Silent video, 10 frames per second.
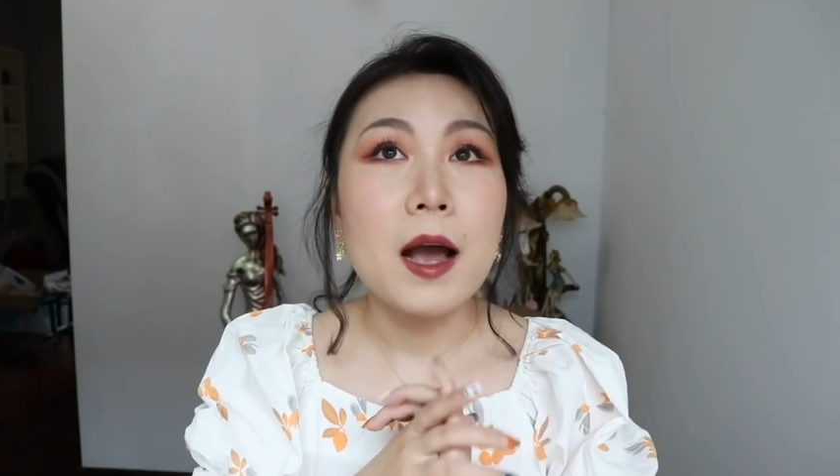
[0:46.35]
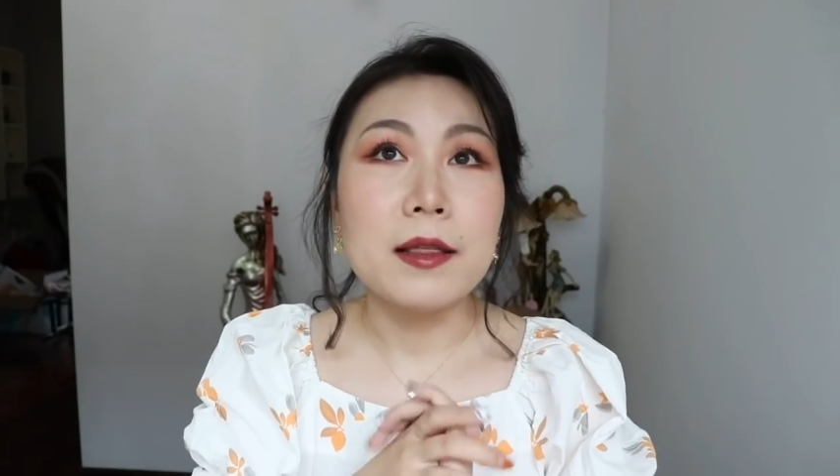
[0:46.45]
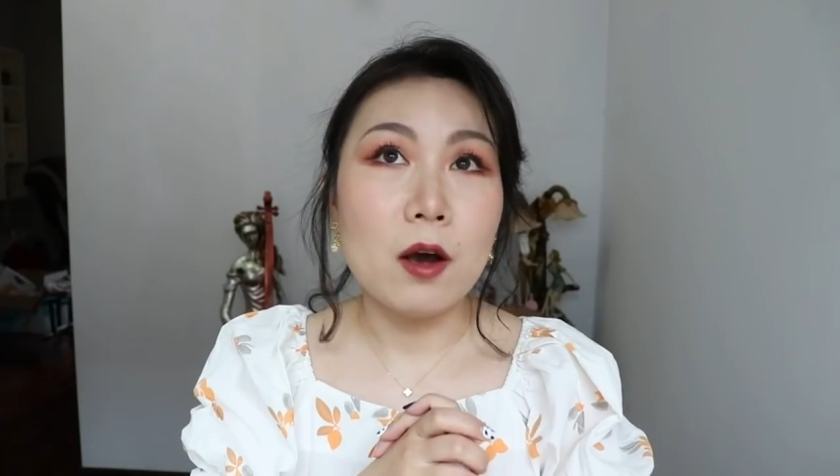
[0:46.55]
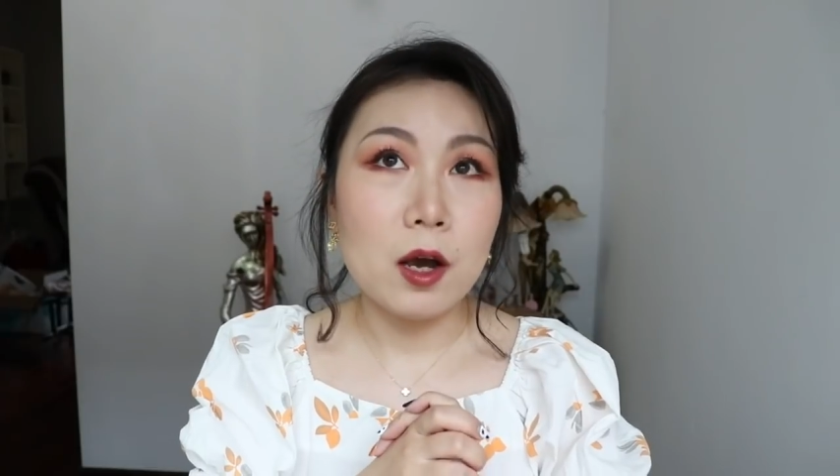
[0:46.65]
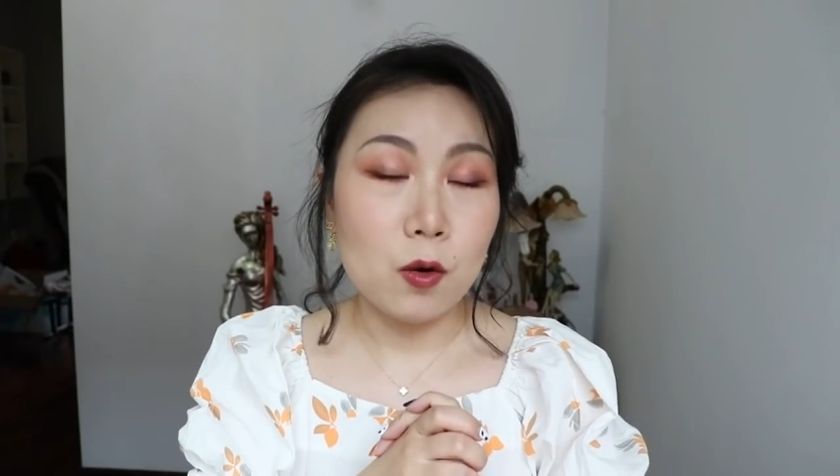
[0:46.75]

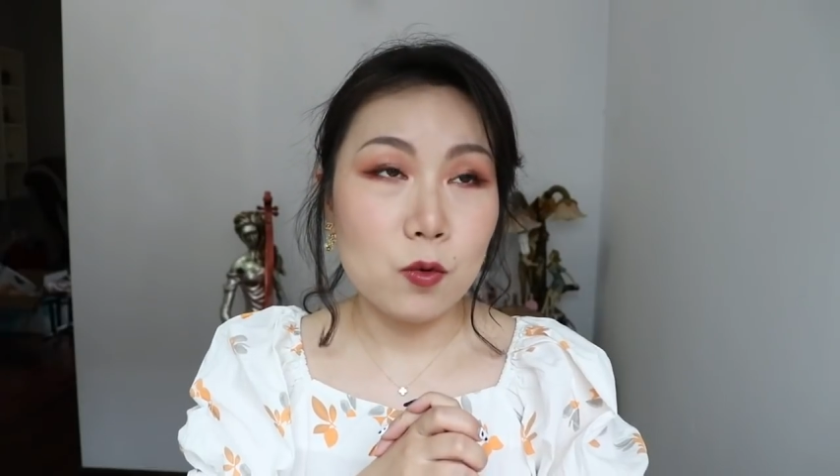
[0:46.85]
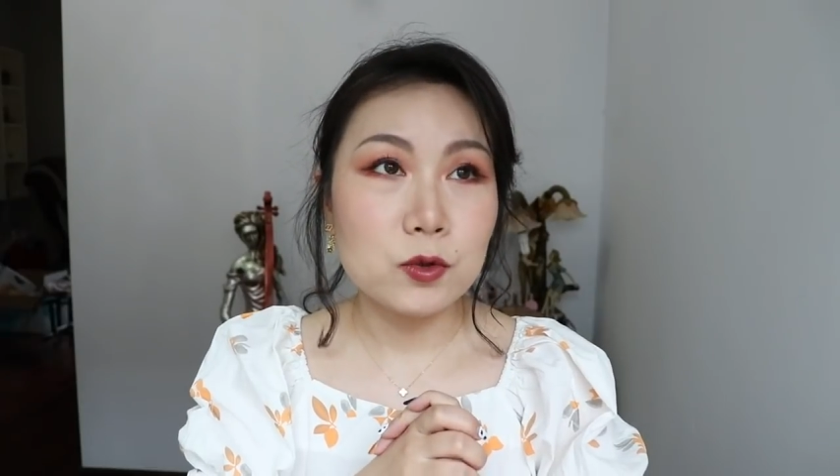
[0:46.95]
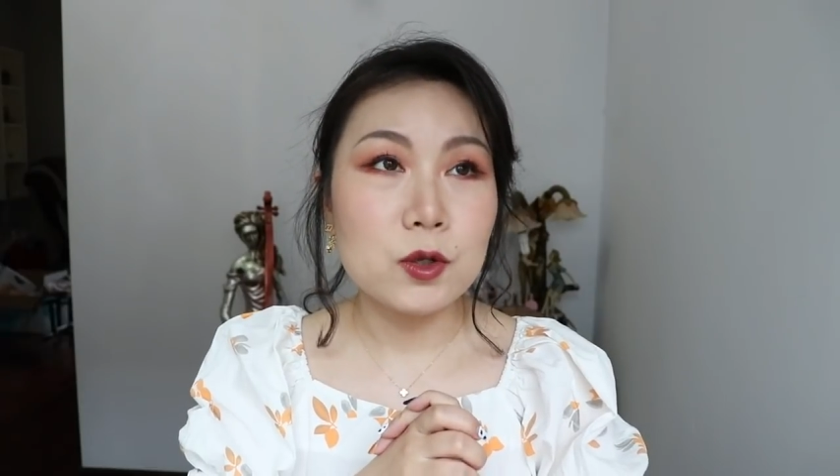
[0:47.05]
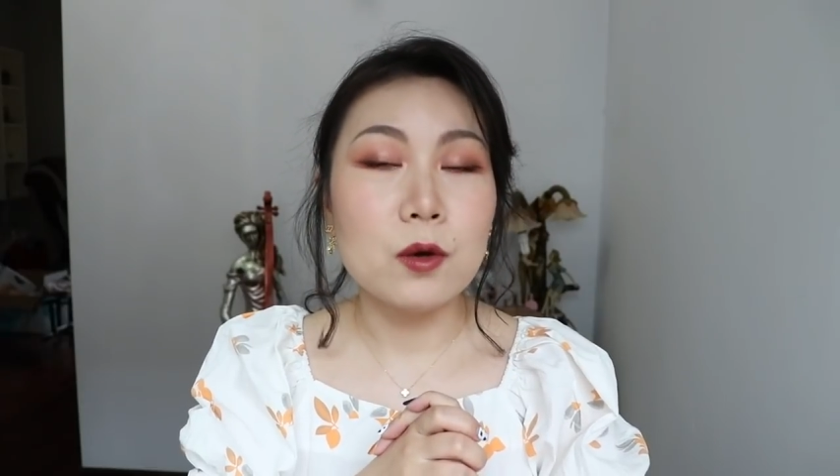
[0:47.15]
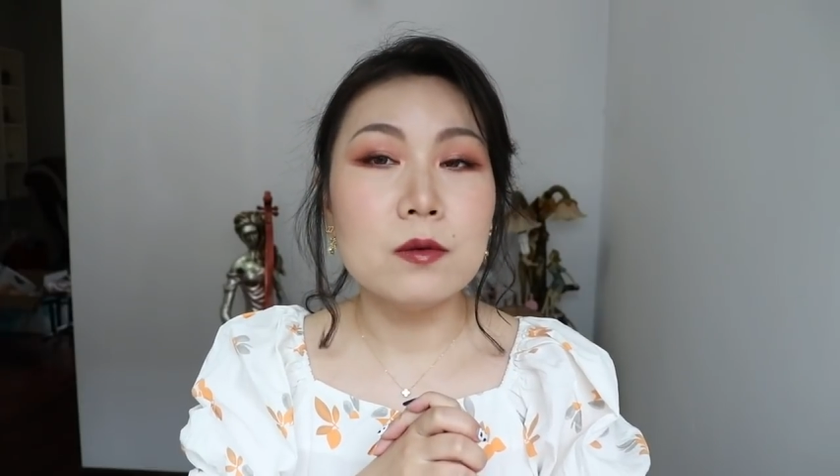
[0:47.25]
and I
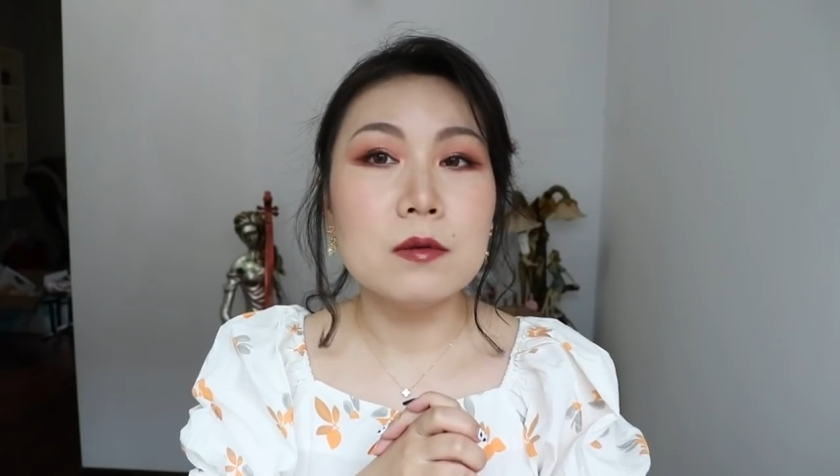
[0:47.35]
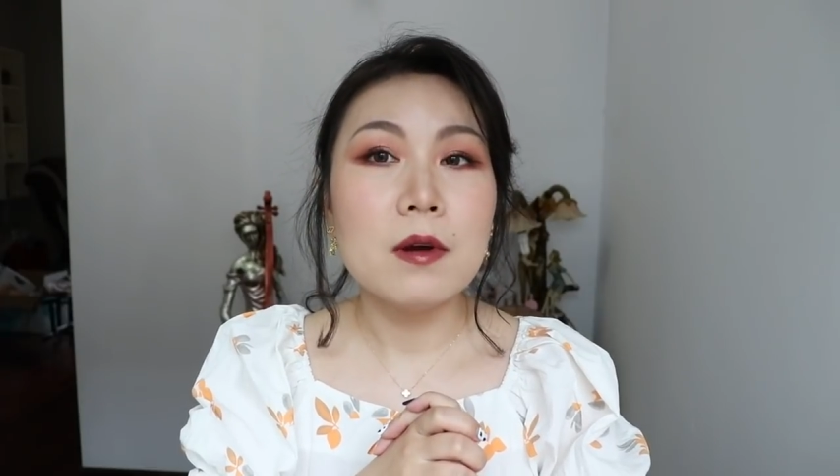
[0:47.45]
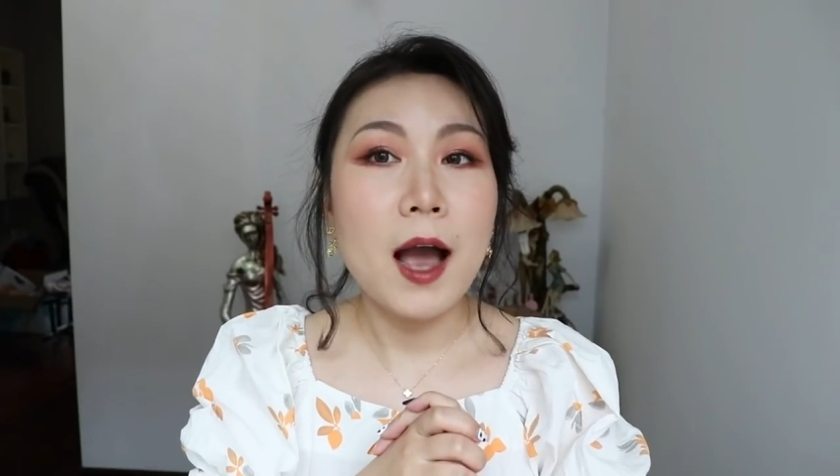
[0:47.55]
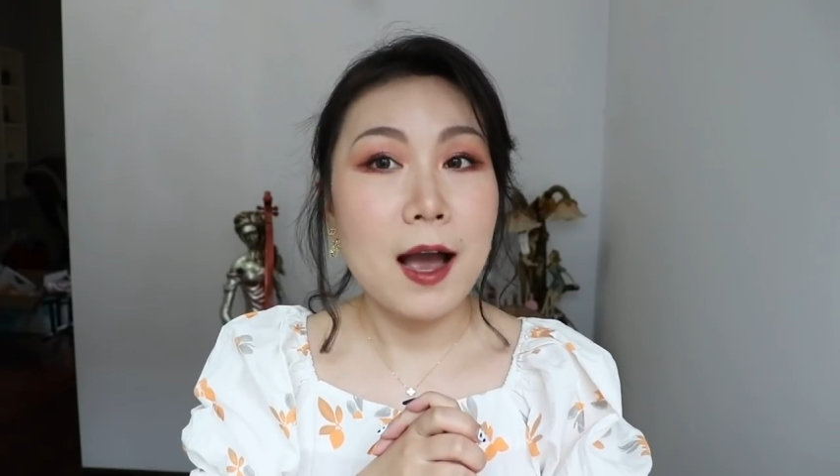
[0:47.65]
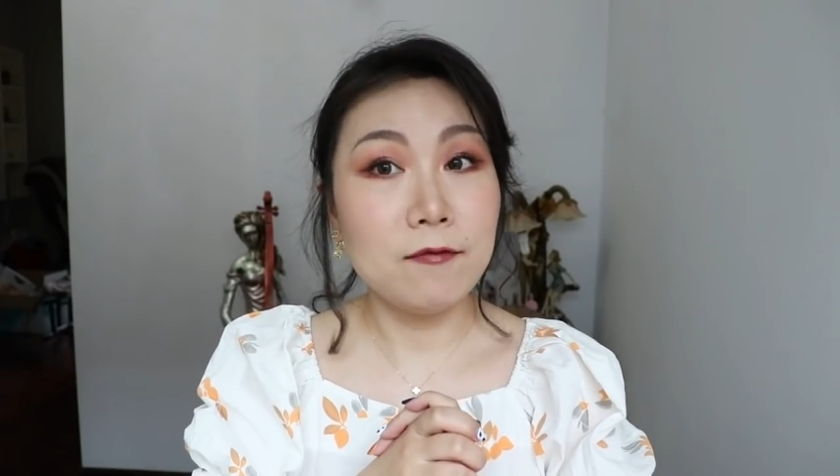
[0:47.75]
also
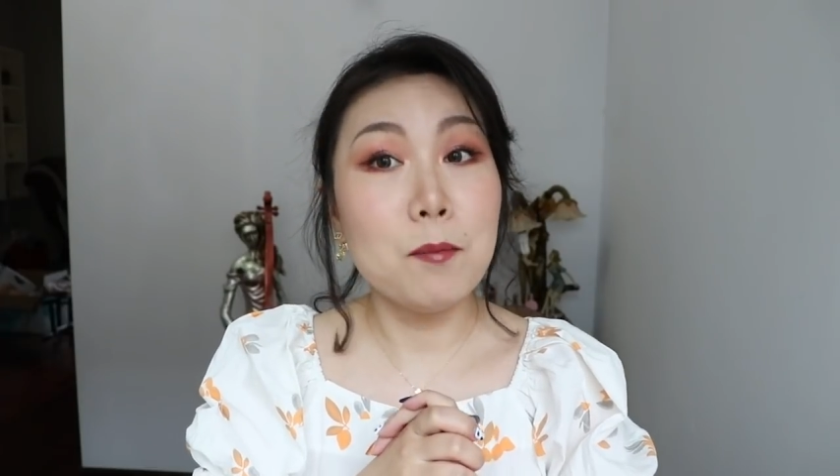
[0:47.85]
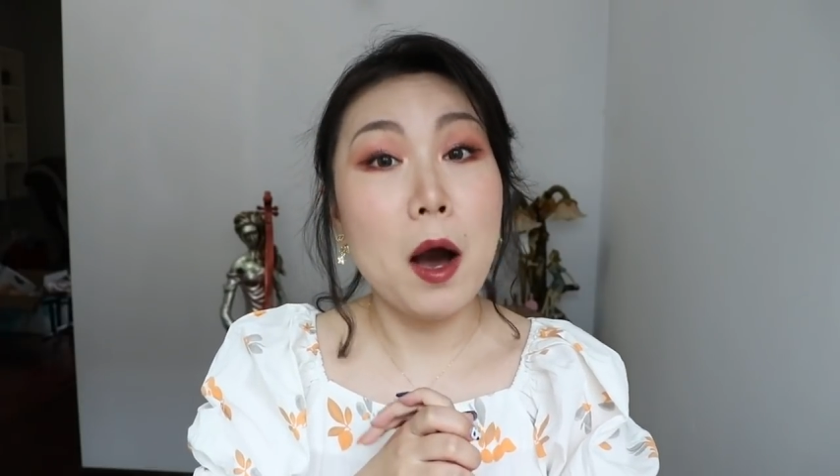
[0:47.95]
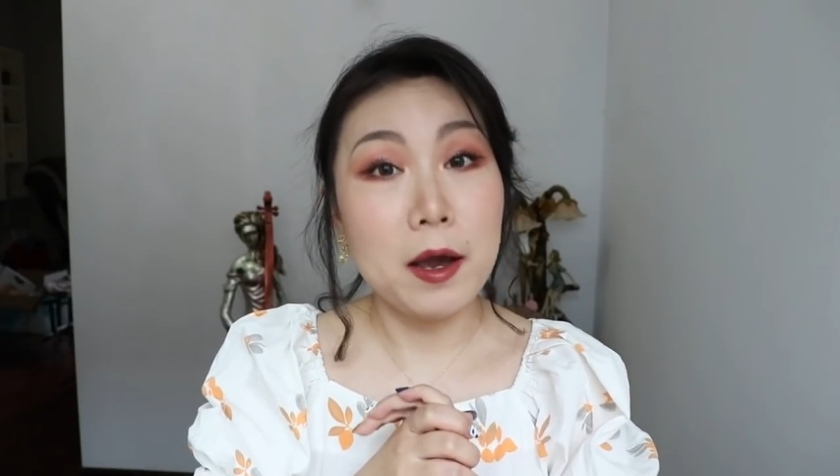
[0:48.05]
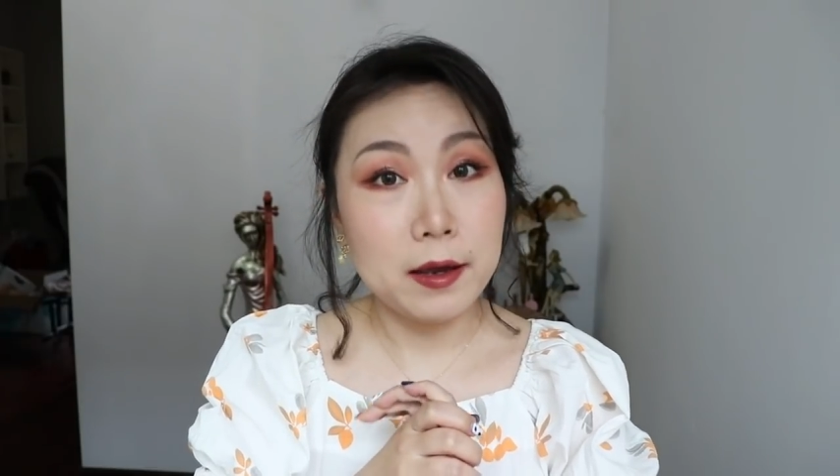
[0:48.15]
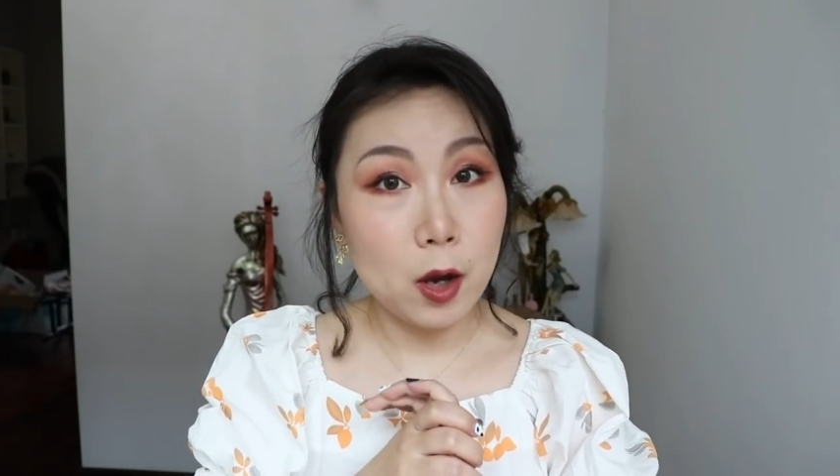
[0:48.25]
have my